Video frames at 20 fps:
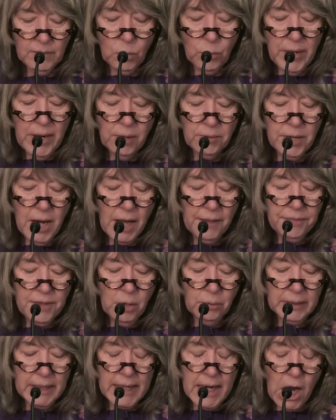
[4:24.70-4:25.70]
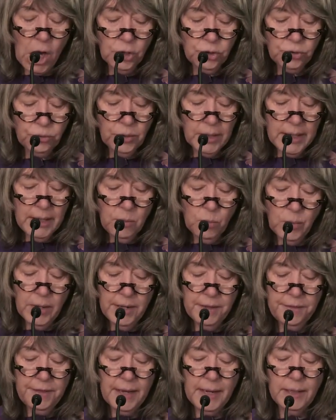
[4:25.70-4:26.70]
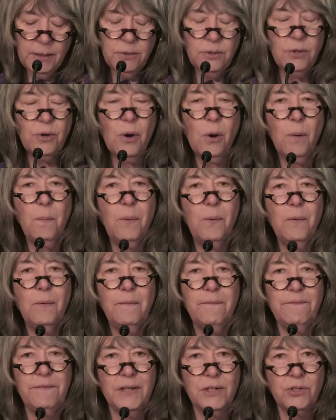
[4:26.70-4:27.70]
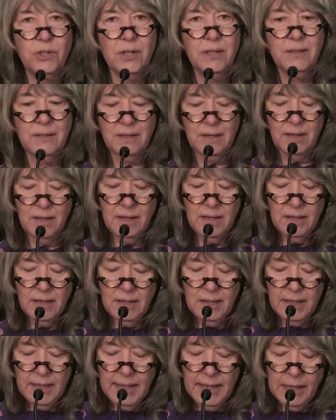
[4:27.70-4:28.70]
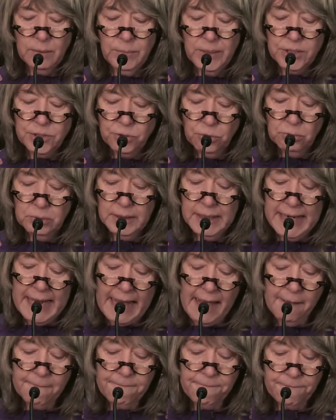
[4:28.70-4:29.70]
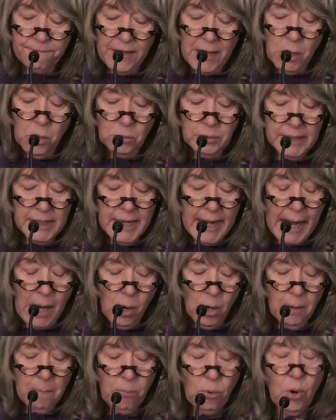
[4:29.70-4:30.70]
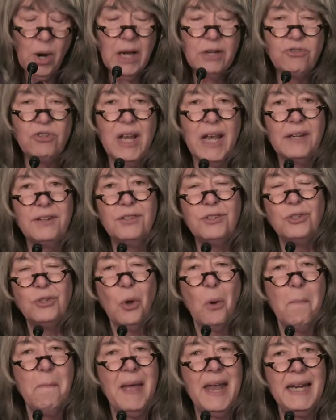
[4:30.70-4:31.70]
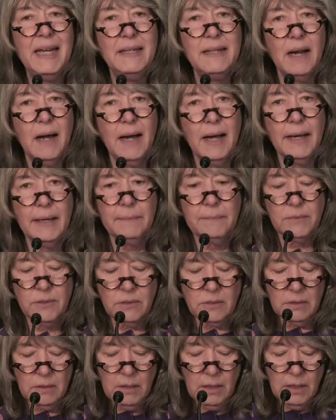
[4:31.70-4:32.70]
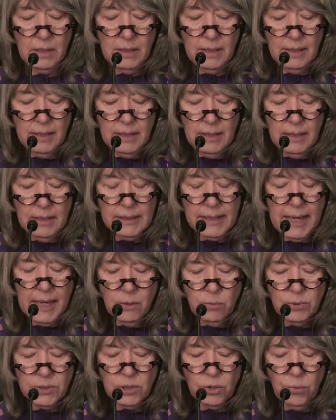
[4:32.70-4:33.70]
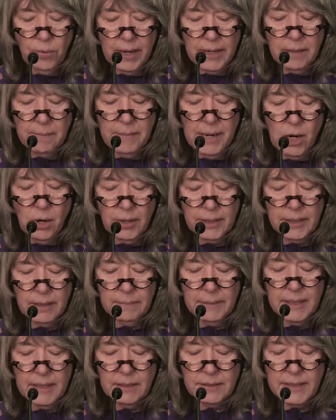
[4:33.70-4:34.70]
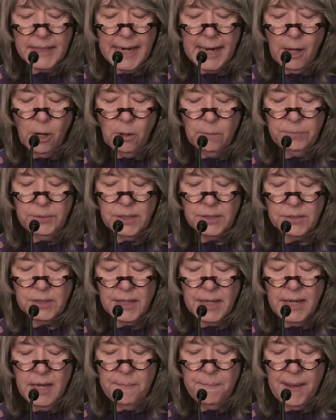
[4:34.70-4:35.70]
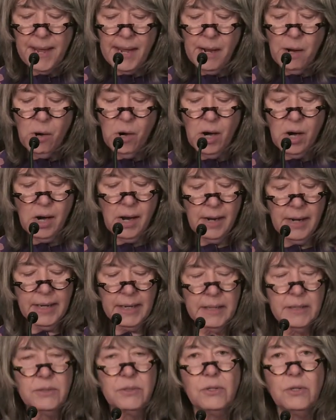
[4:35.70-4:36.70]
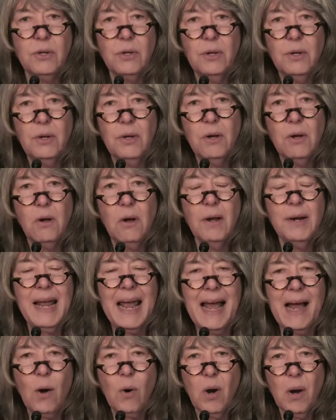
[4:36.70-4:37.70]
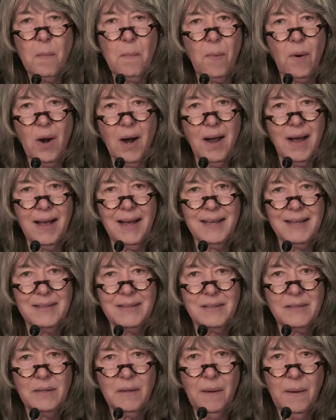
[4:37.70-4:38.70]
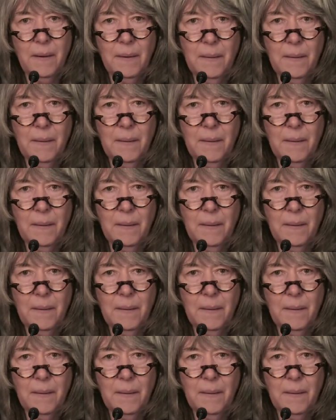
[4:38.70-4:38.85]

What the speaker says: We are not the only country with a noble vision, and we certainly have failed in our project so many times. King was a great American because he helped us keep our eyes on our prize.